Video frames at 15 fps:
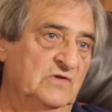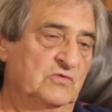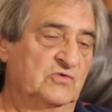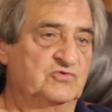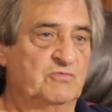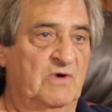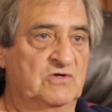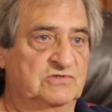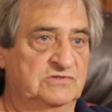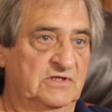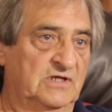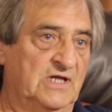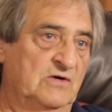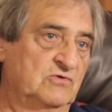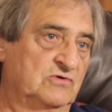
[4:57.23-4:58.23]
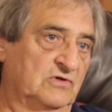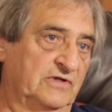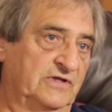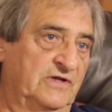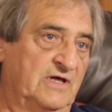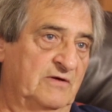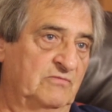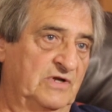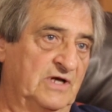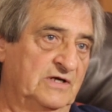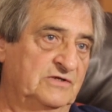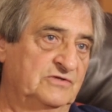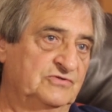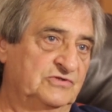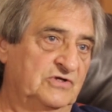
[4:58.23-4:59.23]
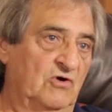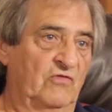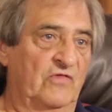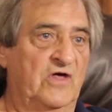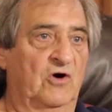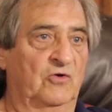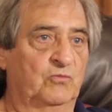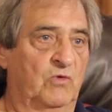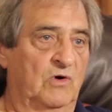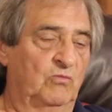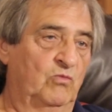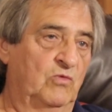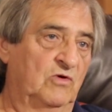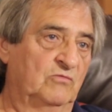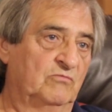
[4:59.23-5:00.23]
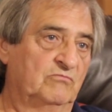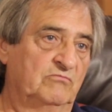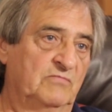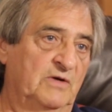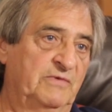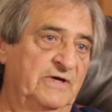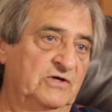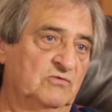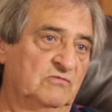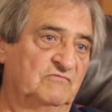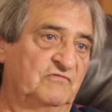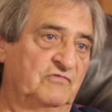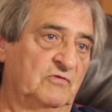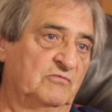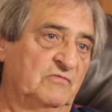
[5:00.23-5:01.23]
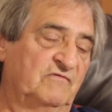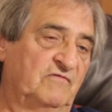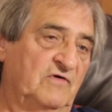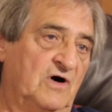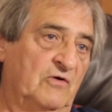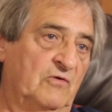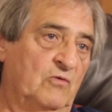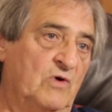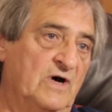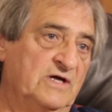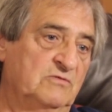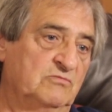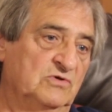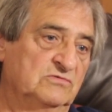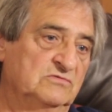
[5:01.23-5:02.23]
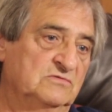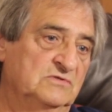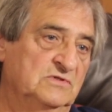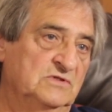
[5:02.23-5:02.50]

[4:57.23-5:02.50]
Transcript: There was mostly local in them days. Got the odd one what maybe come from far away, but